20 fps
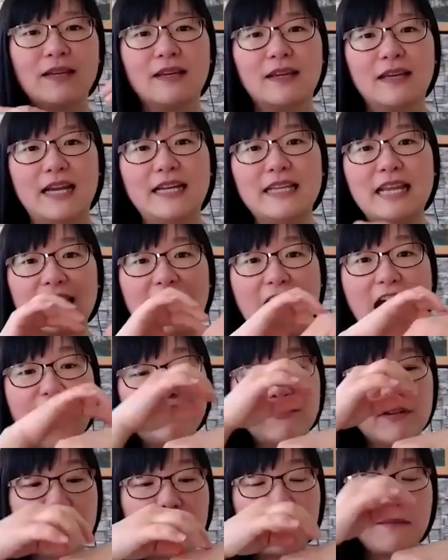And then
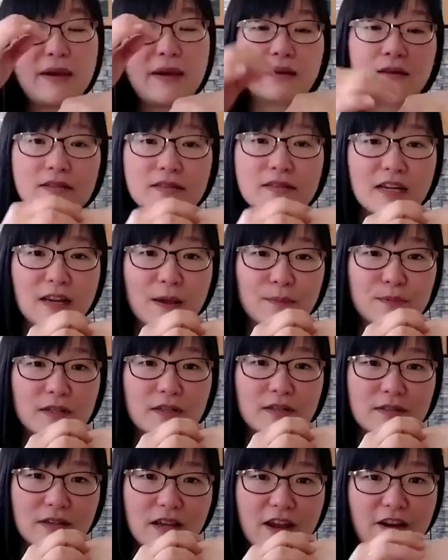after they make the
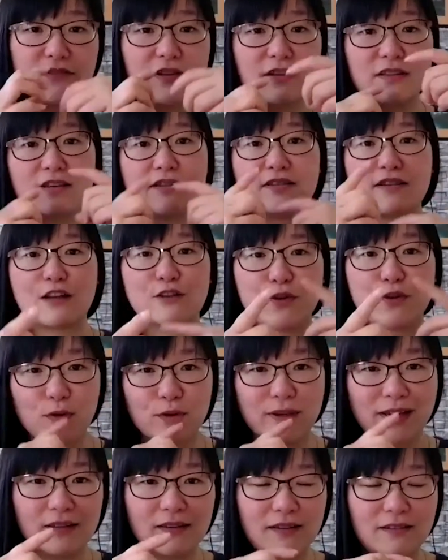synapses, after they start
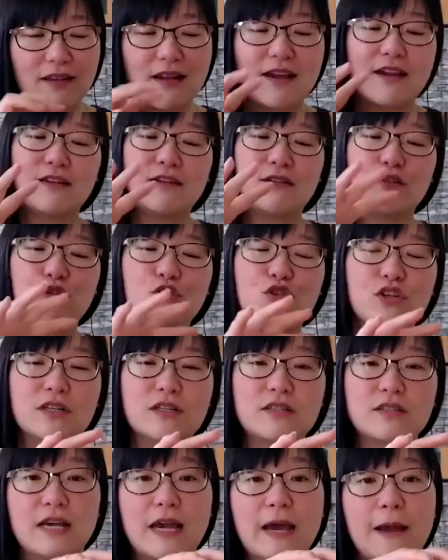talking, then you
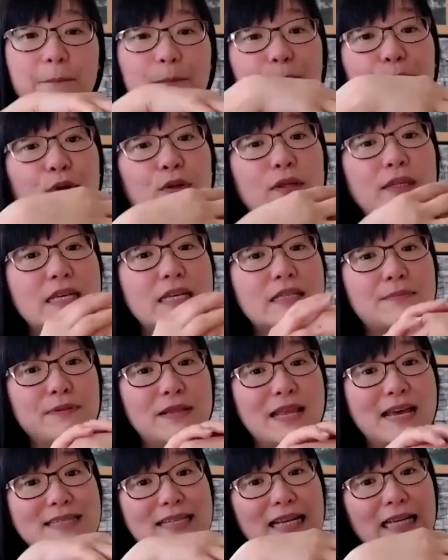just put this
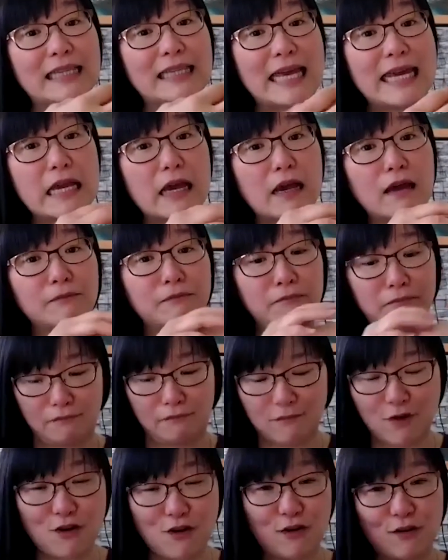plastic layer
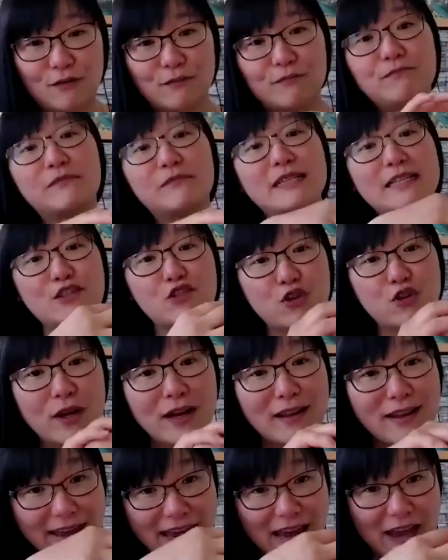or this sugar
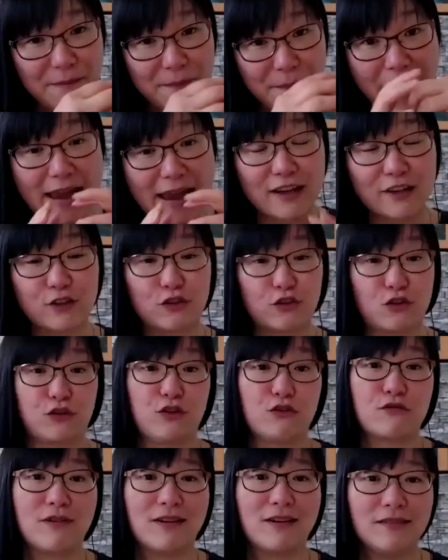layer back to the
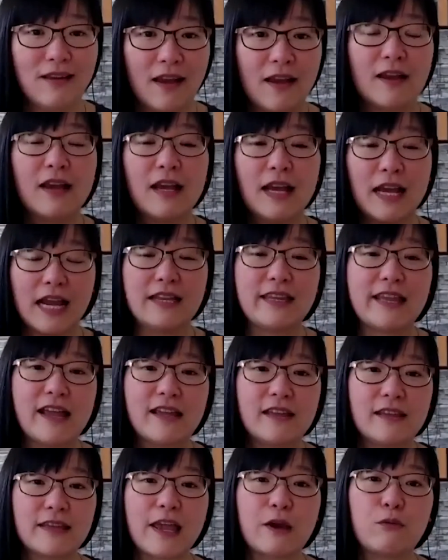neuron, and
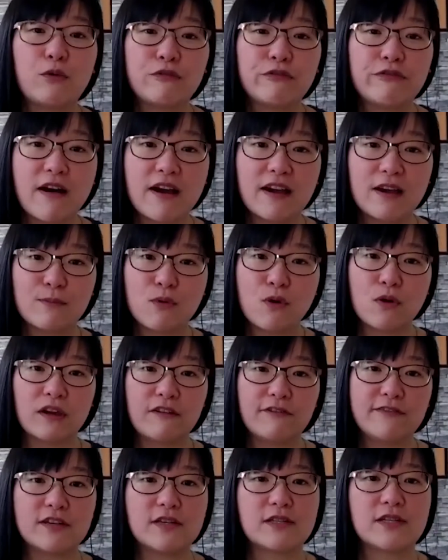then they will fire more
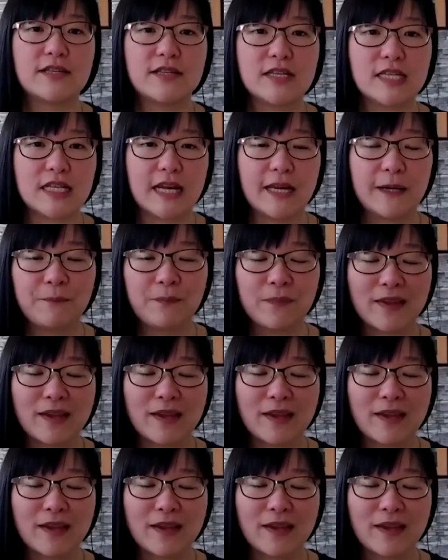efficiently.